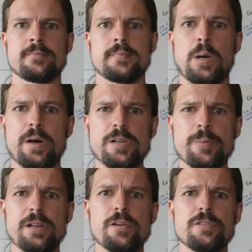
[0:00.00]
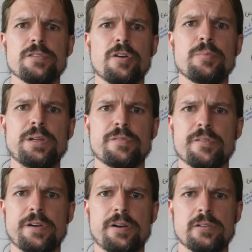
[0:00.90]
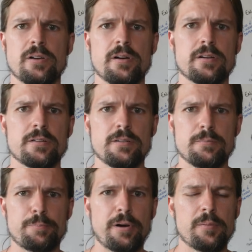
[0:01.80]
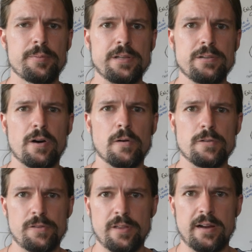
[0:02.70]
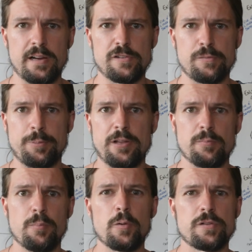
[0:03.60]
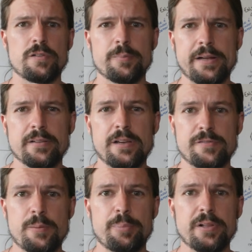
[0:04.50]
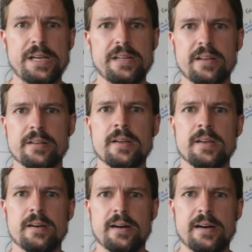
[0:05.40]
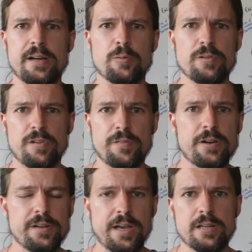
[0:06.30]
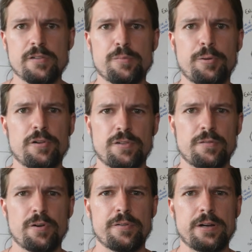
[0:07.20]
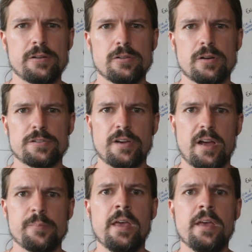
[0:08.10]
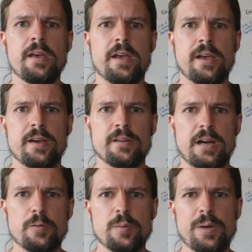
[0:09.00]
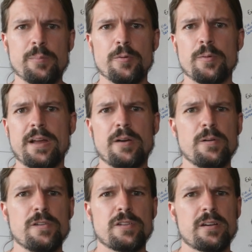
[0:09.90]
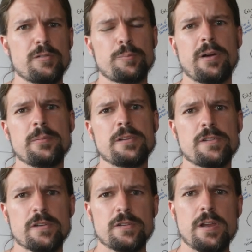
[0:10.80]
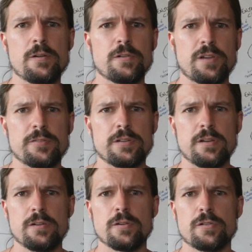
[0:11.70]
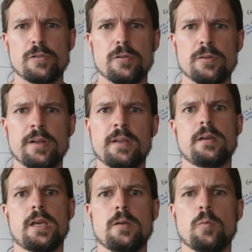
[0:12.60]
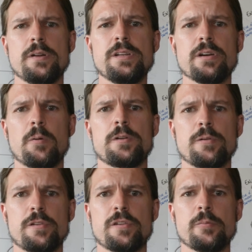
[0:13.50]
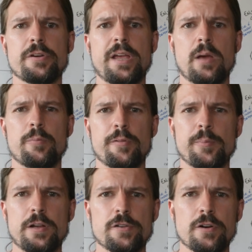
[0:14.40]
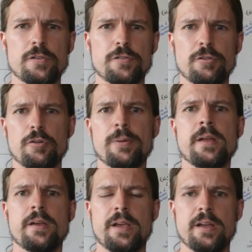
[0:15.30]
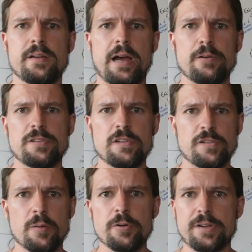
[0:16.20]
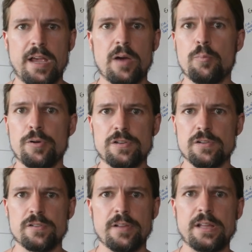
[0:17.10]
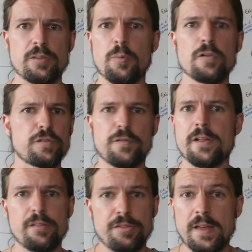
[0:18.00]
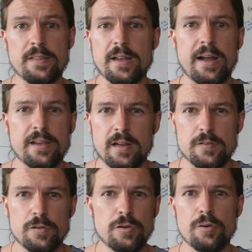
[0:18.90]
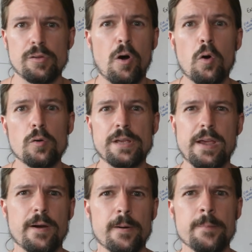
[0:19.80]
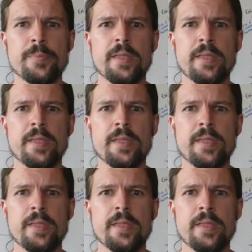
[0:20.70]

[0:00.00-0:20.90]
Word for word: Now, anybody who's known me for very long probably knows that I spent most of my life complaining. I was a very negative person for a very long time. And I remember when I was probably 16 or 17 years old, and one year I went to a summer camp with my church group, and I was at summer camp, which is like the most fun thing that I got to do the whole year.